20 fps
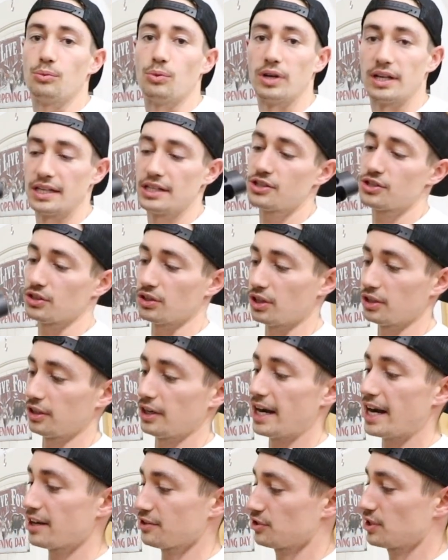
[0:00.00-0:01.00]
one inch longer
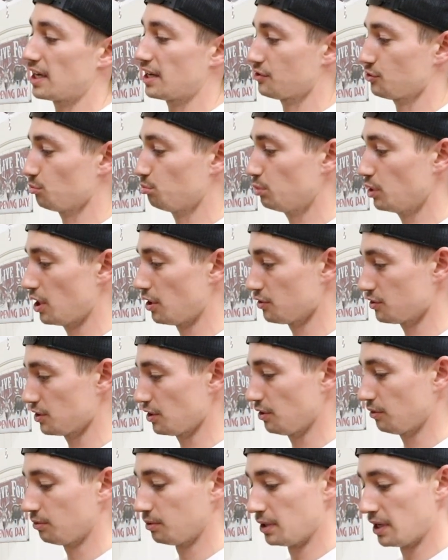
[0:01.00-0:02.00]
axle axle bow,
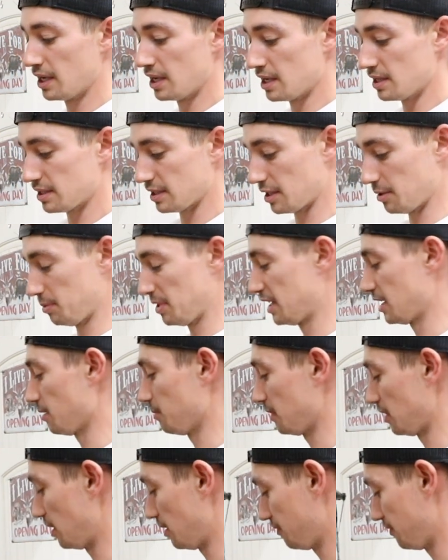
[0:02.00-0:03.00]
so it's gonna be
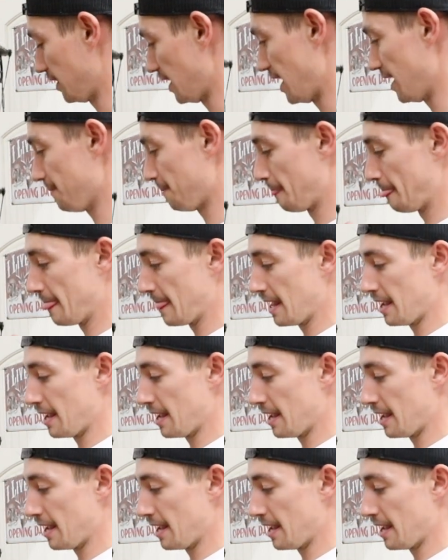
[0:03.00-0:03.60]
coming off that.